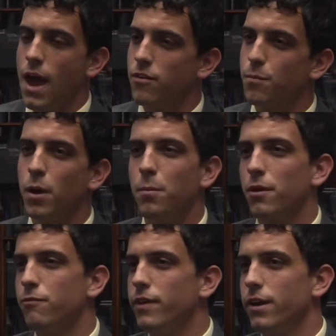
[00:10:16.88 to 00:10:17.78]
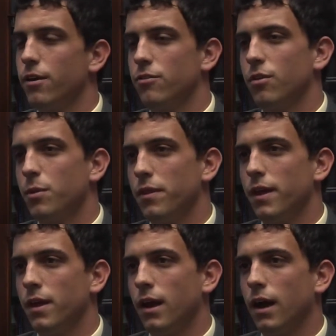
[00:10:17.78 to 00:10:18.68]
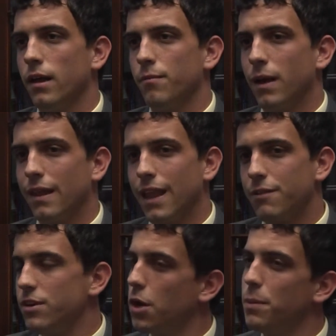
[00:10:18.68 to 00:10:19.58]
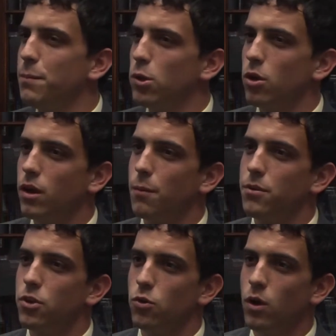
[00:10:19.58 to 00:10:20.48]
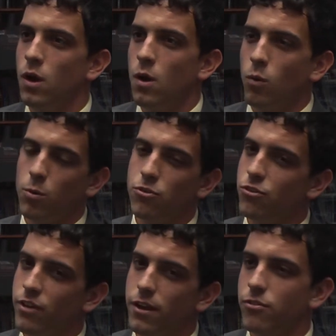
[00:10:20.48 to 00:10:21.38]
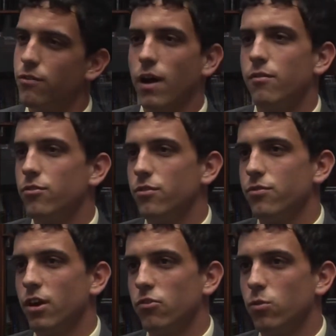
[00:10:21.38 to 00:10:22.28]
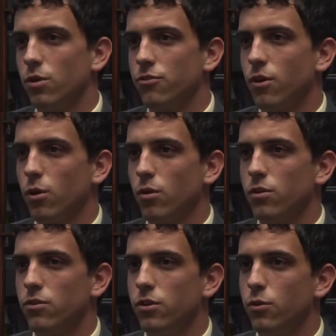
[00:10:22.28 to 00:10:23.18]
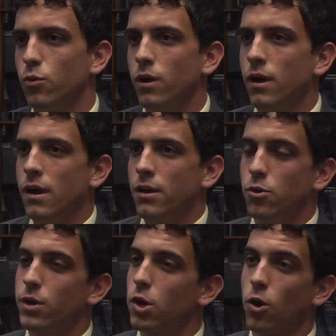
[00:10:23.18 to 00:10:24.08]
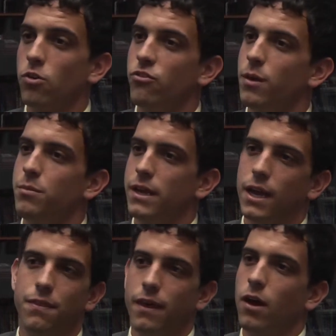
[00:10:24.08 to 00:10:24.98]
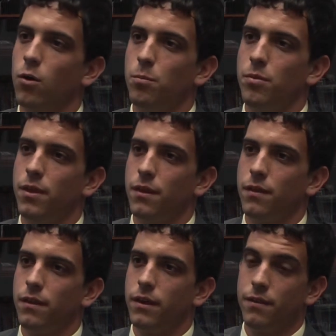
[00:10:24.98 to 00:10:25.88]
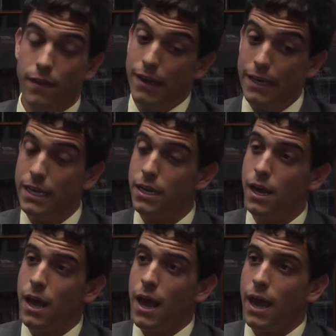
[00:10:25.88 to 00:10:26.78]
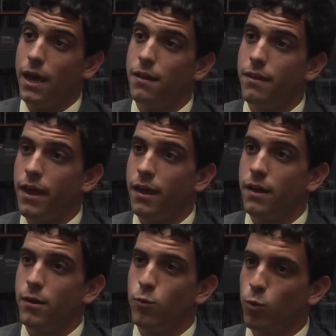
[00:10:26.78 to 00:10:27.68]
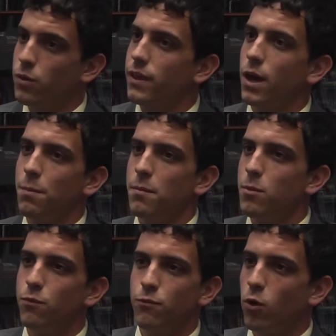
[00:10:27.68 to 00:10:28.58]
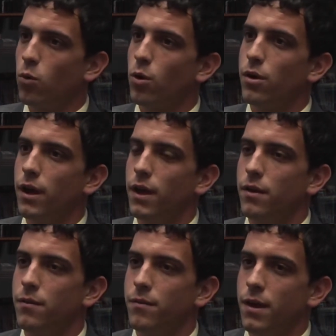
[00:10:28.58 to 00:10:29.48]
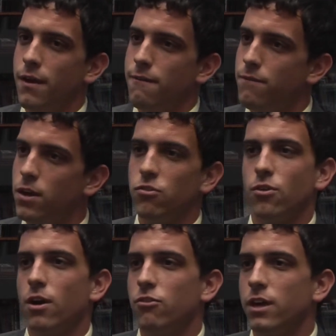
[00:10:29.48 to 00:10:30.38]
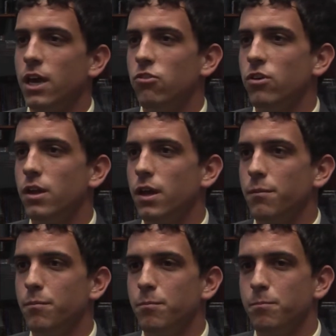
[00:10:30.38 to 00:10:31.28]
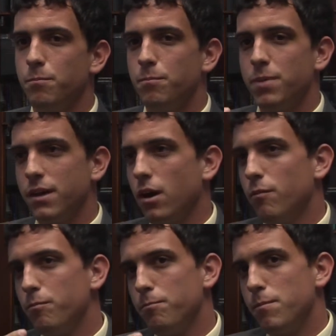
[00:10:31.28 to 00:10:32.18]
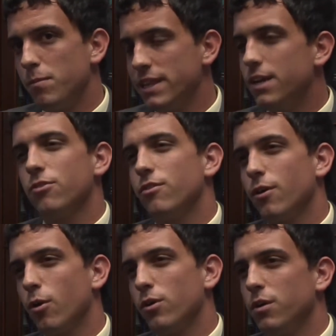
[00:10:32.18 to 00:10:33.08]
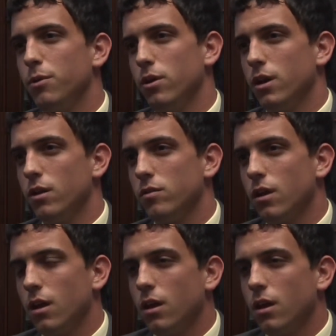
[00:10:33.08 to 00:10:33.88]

As a public figure, someone that a lot of young people look up to, what would you say to survivors of sexual assault to encourage them to get the help that they need and that will really help them move forward and finish their education and become leaders in their own communities?